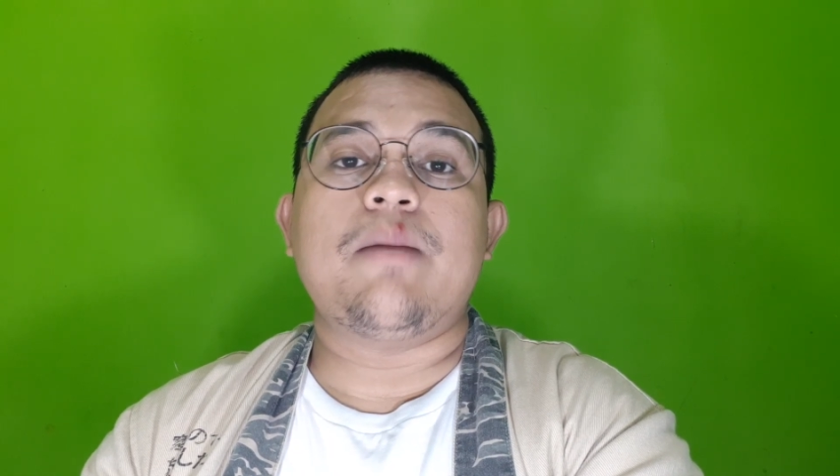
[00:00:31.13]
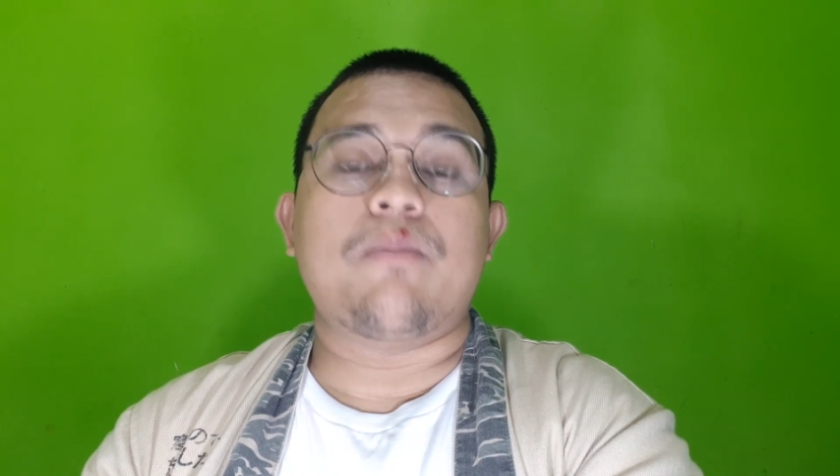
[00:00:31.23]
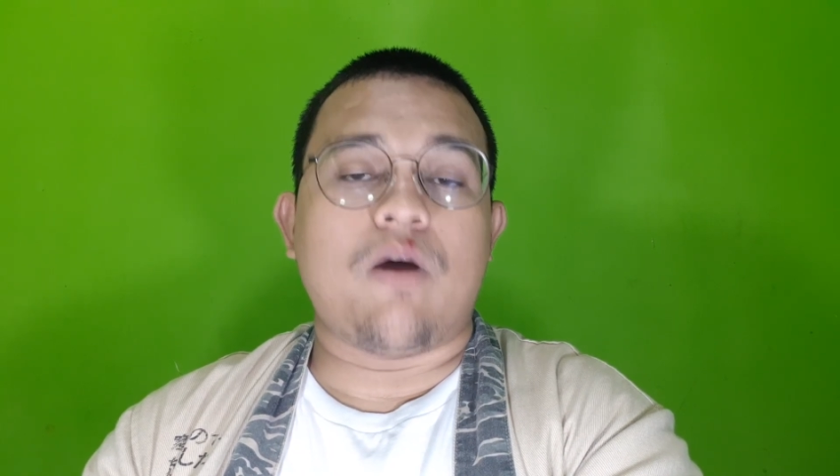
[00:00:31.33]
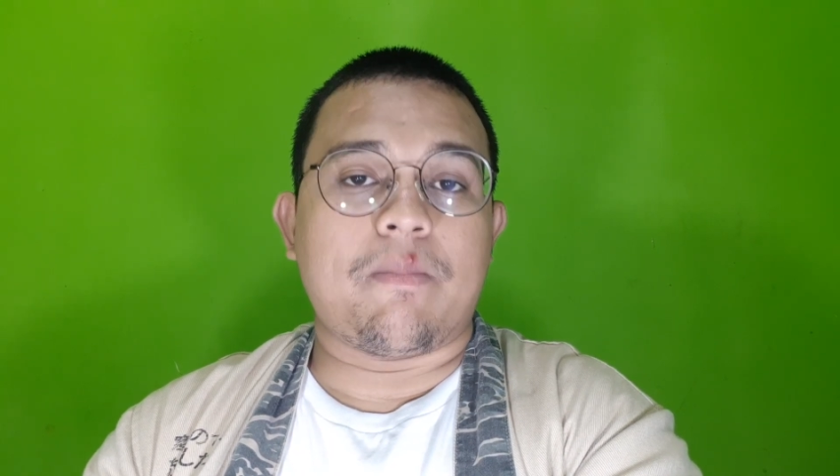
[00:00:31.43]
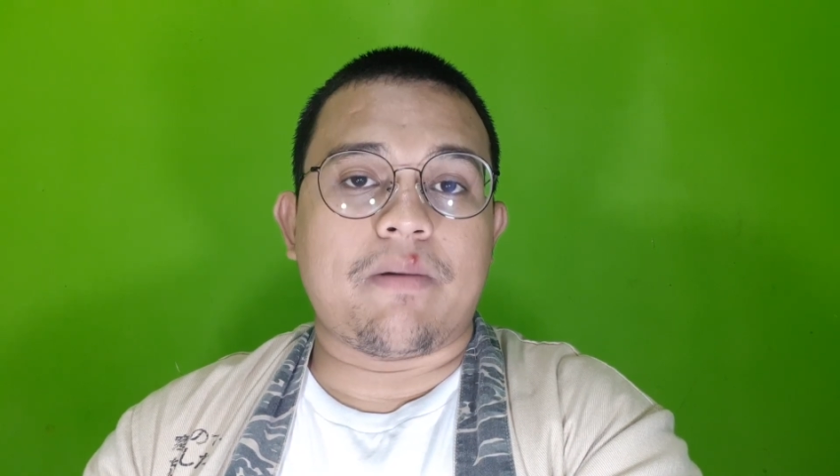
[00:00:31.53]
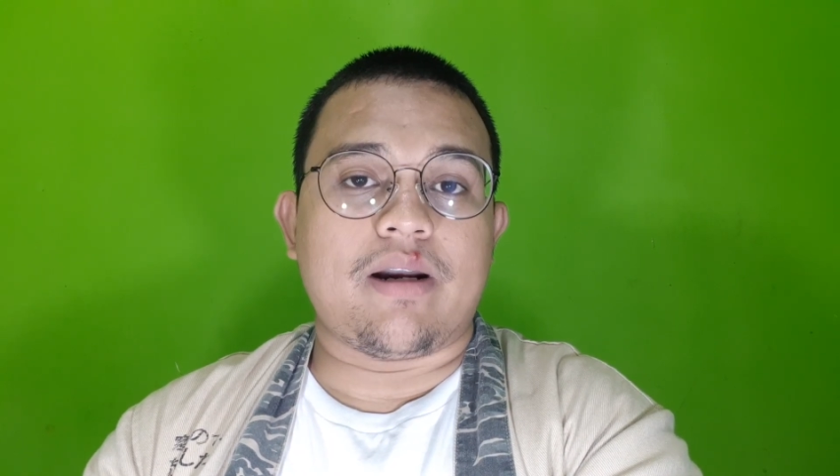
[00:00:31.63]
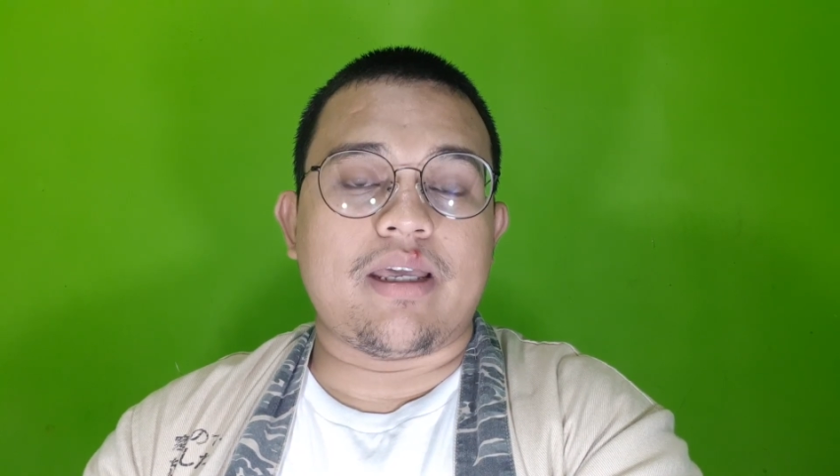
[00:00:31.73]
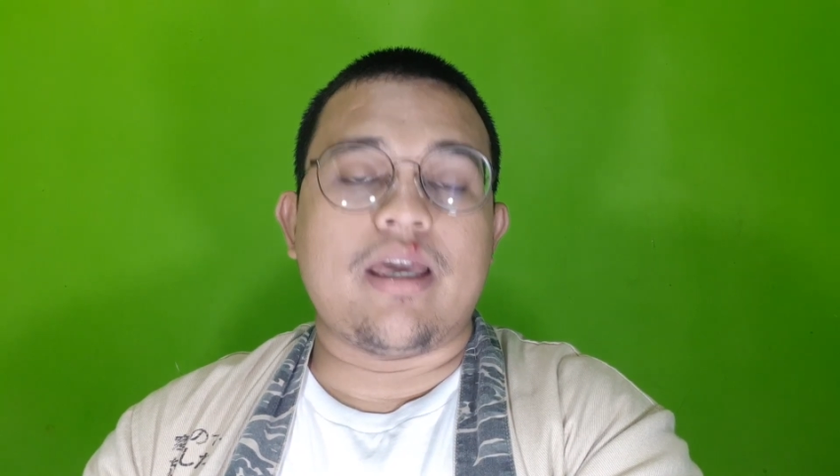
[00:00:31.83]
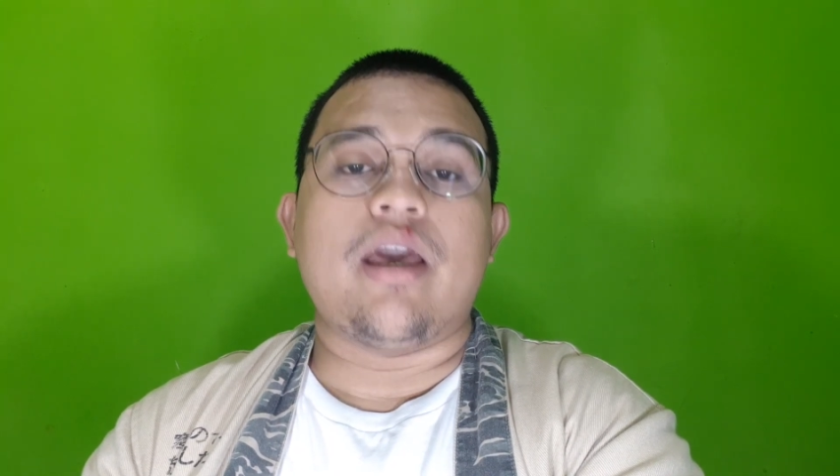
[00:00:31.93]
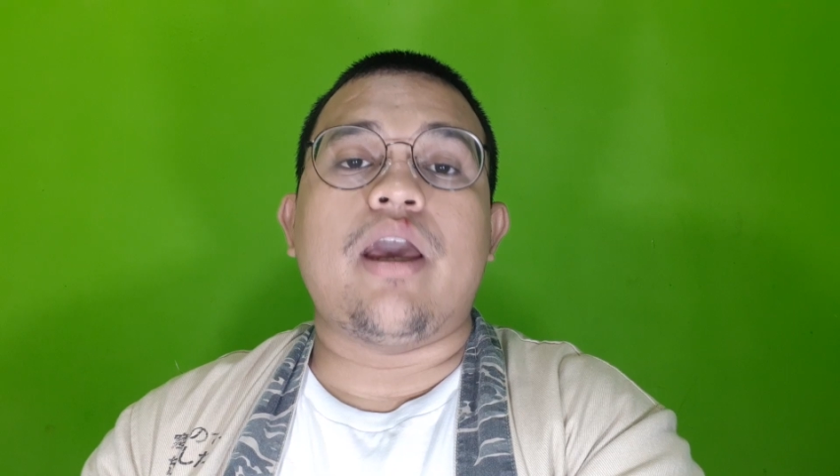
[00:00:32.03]

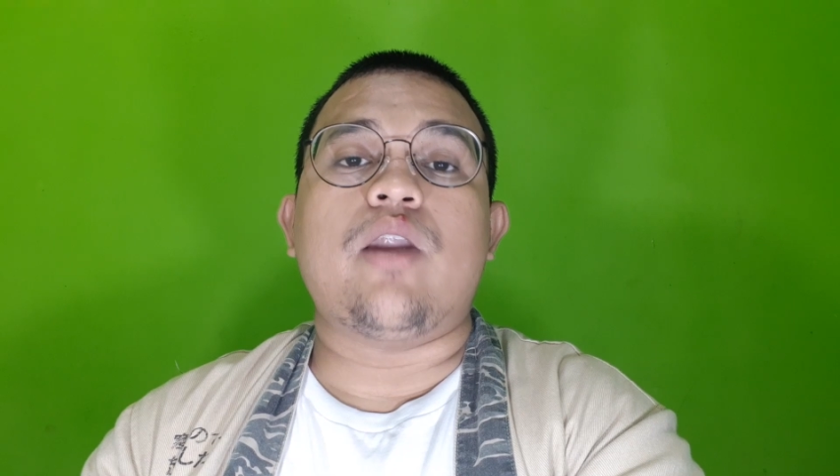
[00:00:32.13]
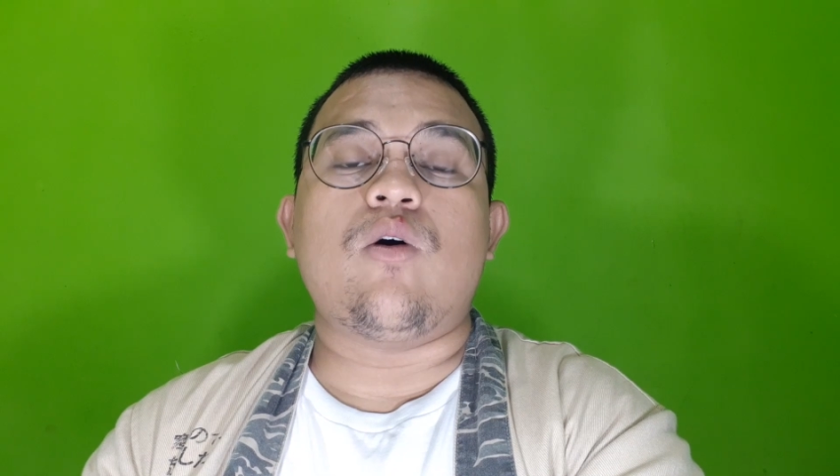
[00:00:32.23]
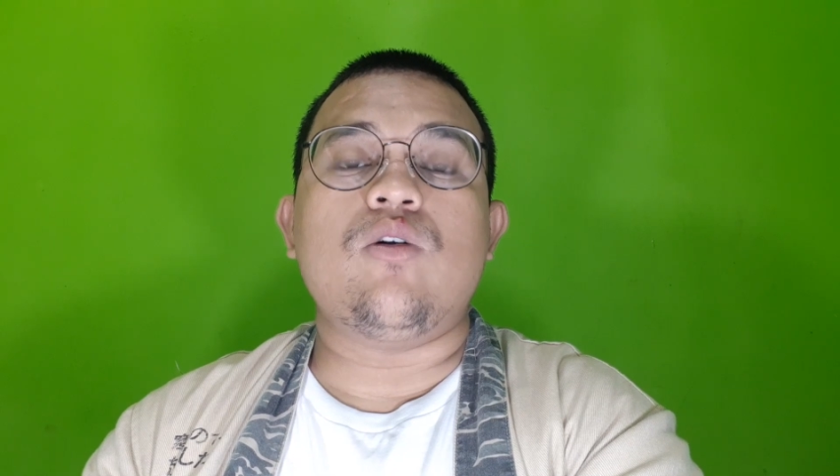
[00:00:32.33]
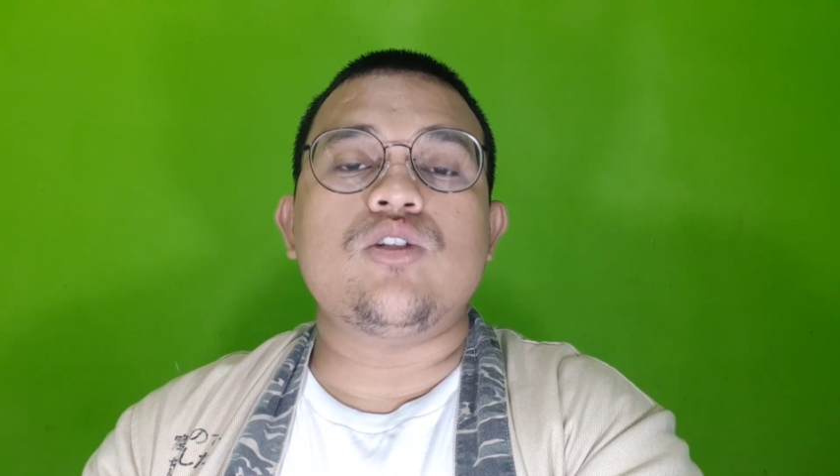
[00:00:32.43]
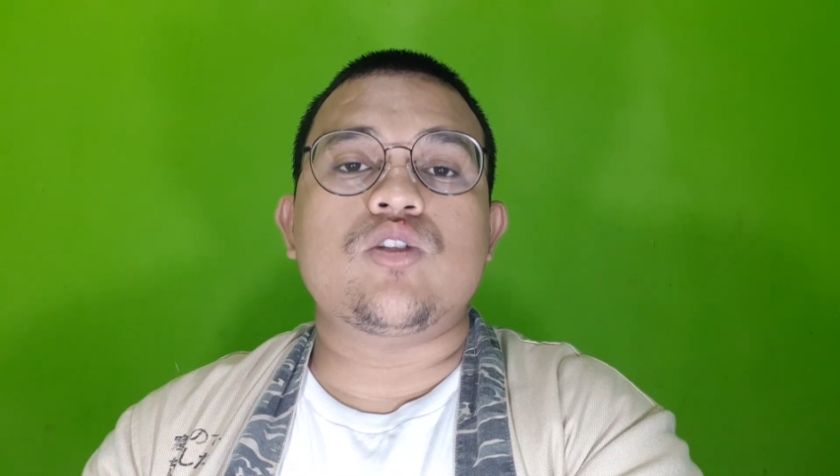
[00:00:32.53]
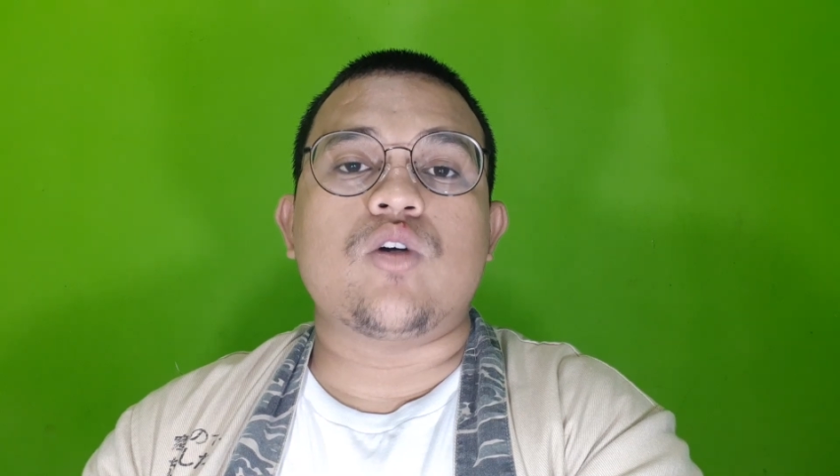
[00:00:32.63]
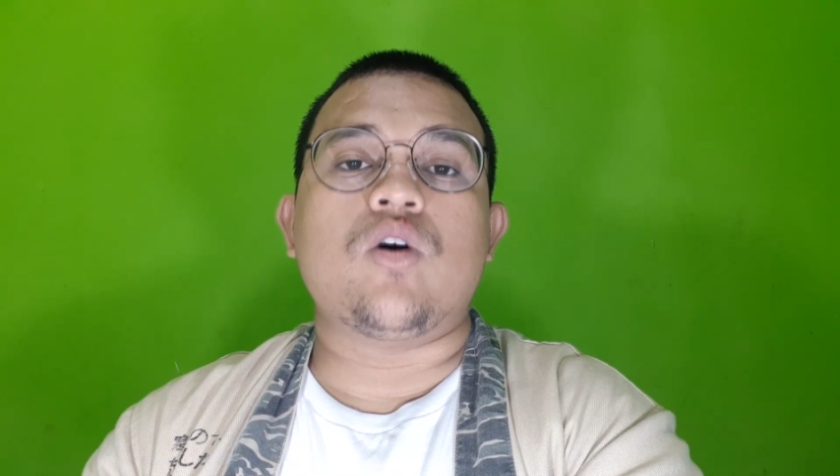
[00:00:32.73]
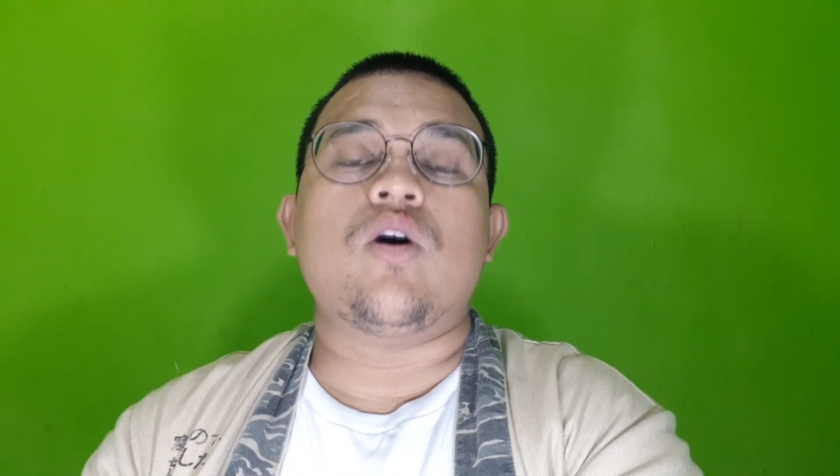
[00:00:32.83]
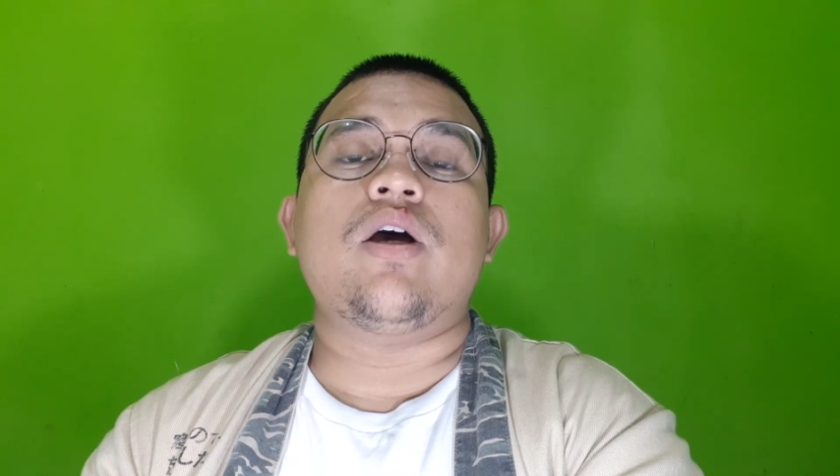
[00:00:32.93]
properly and also